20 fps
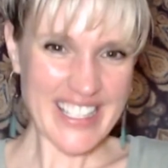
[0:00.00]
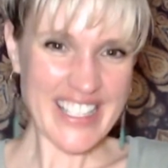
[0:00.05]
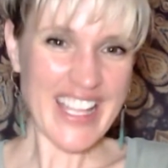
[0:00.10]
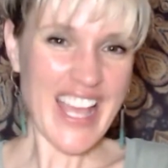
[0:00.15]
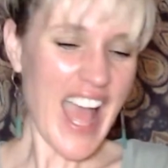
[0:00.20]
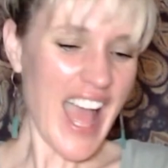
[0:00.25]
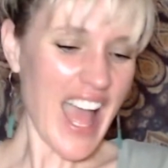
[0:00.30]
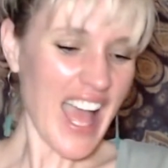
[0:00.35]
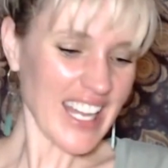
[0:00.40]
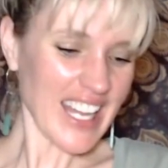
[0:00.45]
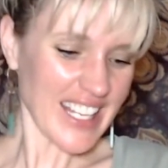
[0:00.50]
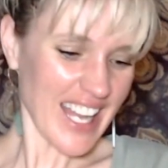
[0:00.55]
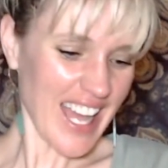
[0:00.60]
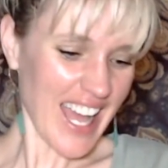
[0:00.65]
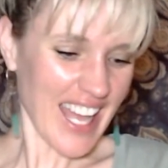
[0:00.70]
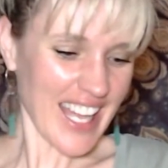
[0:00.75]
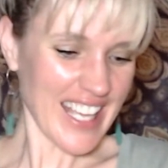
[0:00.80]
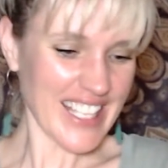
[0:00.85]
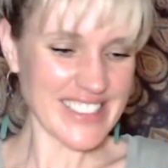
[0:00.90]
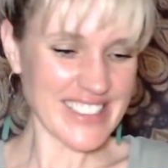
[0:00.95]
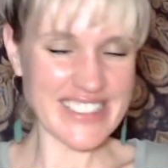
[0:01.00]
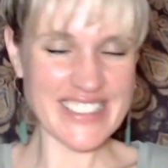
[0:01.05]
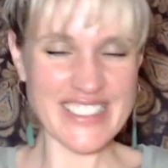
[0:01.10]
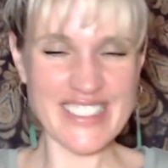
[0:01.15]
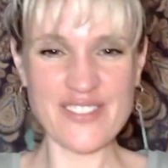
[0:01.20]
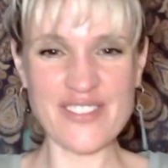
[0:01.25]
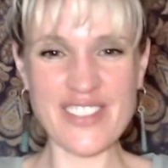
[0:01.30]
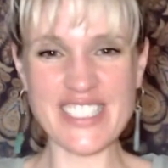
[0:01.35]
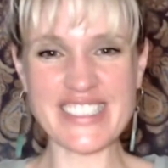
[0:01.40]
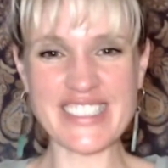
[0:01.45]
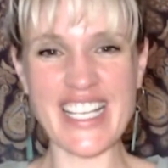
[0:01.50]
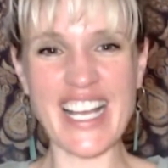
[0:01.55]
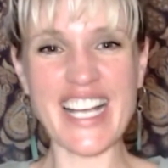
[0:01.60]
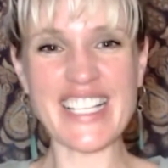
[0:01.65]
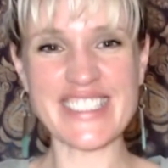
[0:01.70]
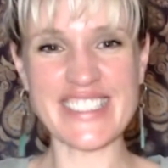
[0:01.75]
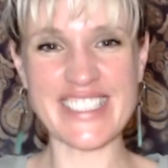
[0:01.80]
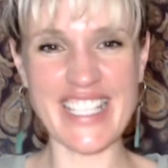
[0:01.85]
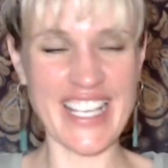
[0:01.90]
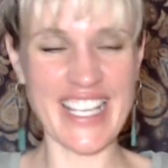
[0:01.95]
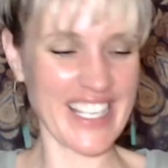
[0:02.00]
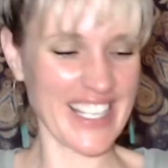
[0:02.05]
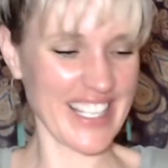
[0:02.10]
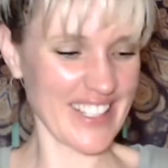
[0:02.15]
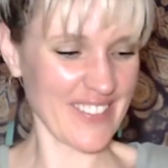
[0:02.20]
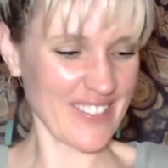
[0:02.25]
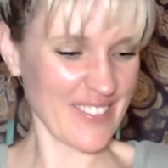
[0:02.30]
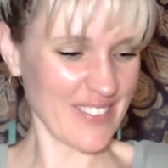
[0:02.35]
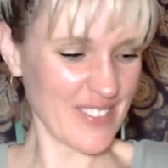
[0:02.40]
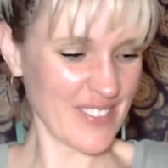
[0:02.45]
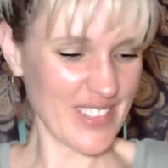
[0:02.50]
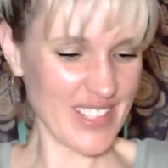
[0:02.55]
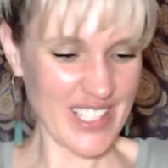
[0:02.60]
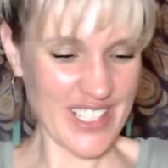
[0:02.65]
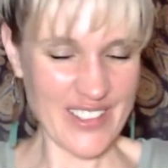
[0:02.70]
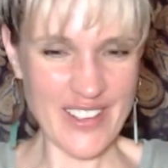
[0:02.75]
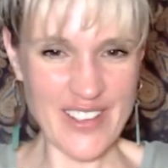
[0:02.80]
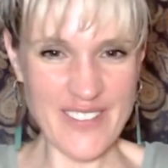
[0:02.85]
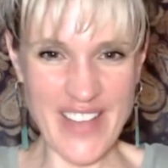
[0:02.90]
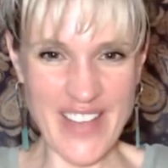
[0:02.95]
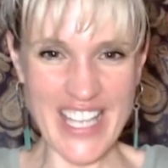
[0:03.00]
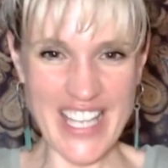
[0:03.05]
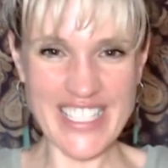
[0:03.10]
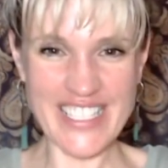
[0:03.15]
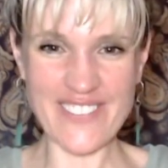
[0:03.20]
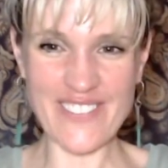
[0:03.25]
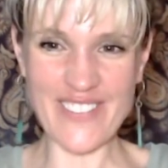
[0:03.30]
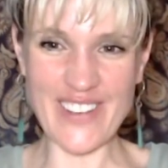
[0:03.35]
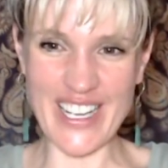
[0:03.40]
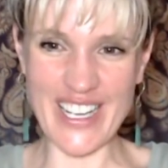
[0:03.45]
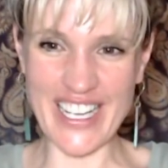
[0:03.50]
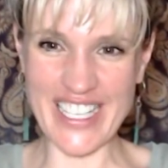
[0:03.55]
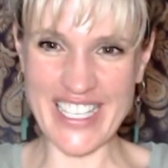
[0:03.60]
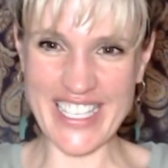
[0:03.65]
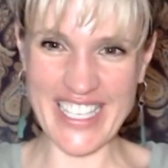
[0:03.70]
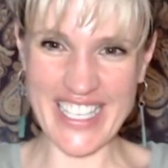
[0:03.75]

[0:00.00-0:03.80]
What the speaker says: Yeah, nice. Fantastic. We made it work.